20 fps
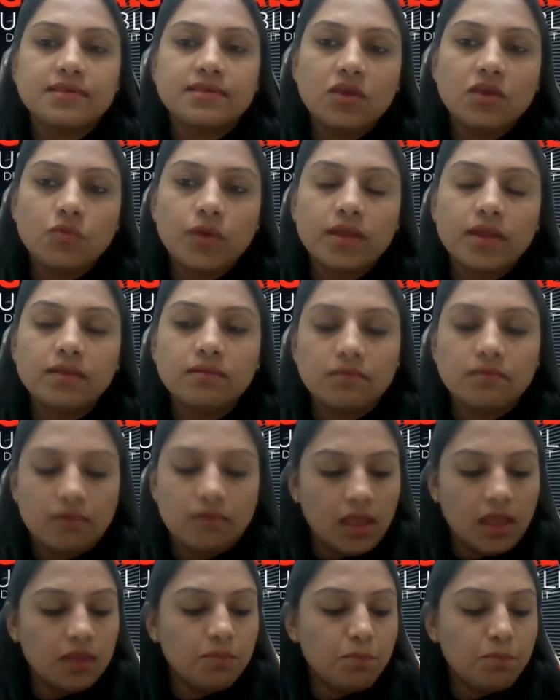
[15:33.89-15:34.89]
given
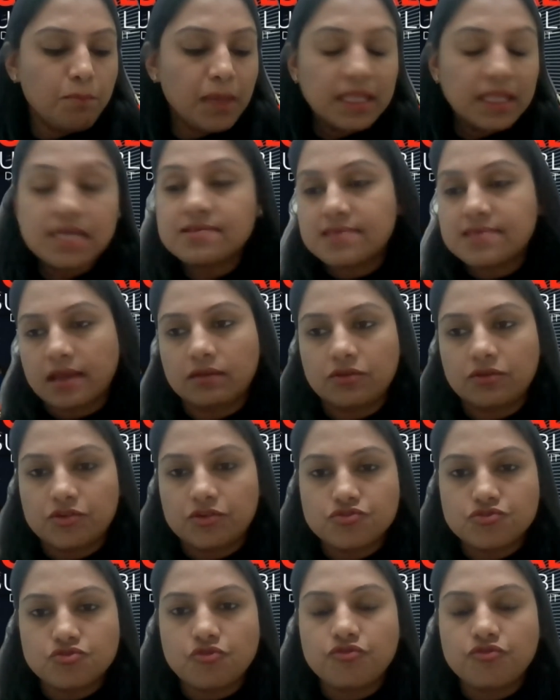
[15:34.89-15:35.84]
in many sectors.